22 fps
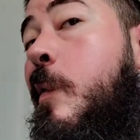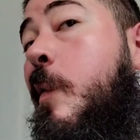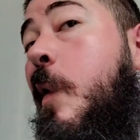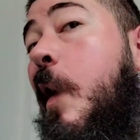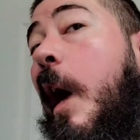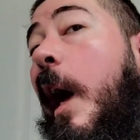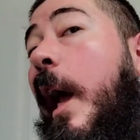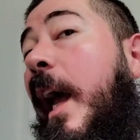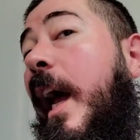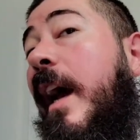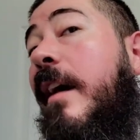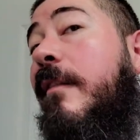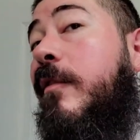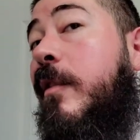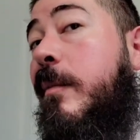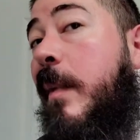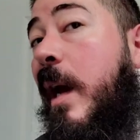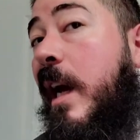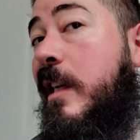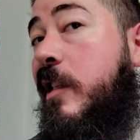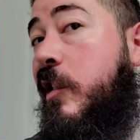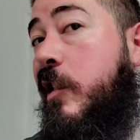I have the
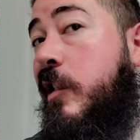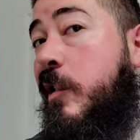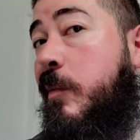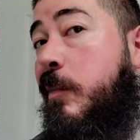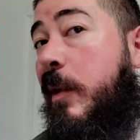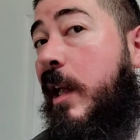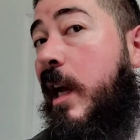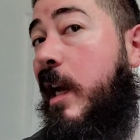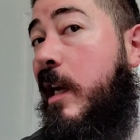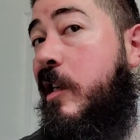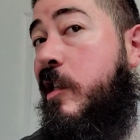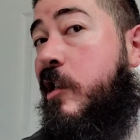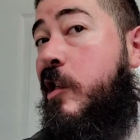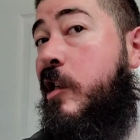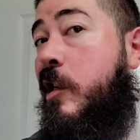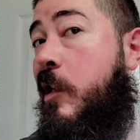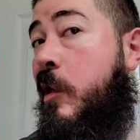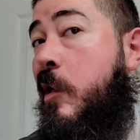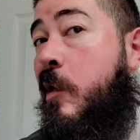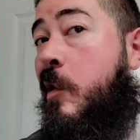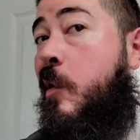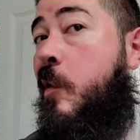matching splash.
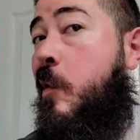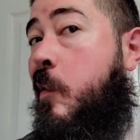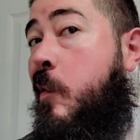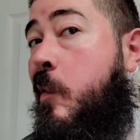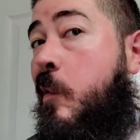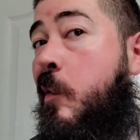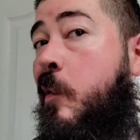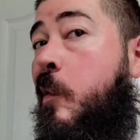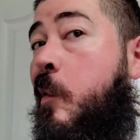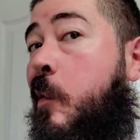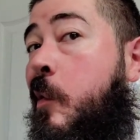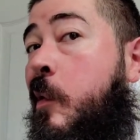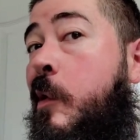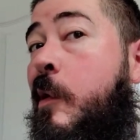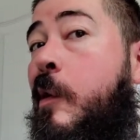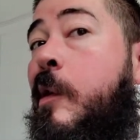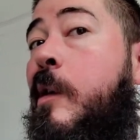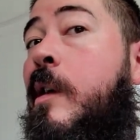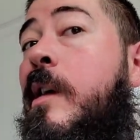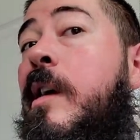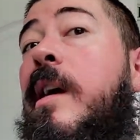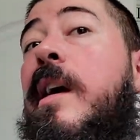
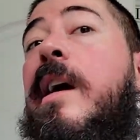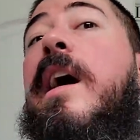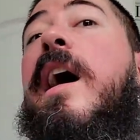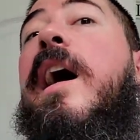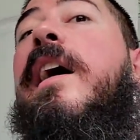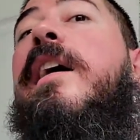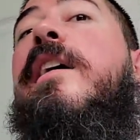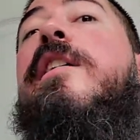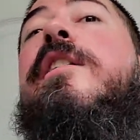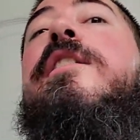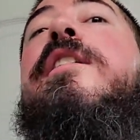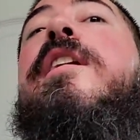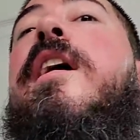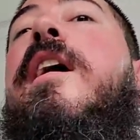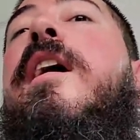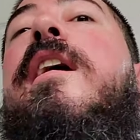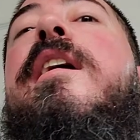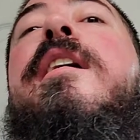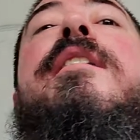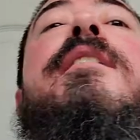I could not